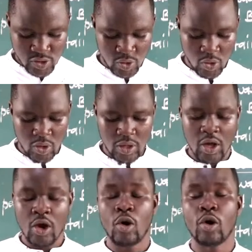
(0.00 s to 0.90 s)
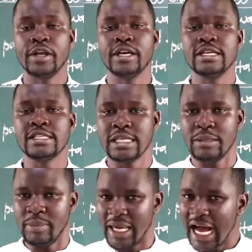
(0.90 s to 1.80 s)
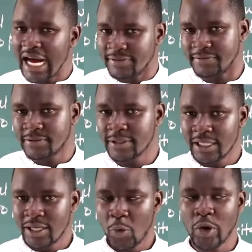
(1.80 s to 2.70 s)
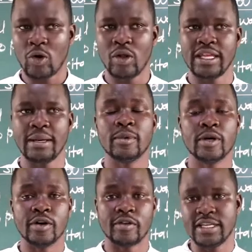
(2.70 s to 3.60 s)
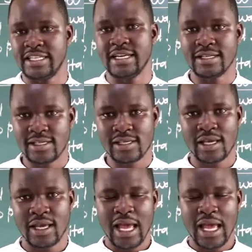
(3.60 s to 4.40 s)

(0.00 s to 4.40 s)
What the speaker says: to rule on his behalf. We call them regents.